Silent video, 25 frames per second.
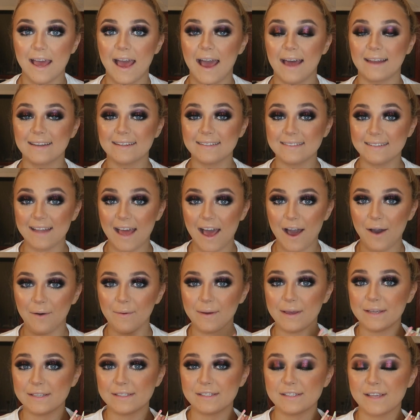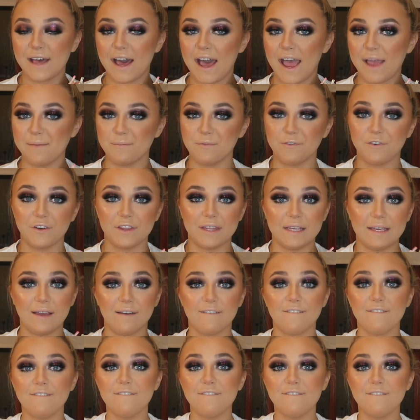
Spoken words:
And now is time for the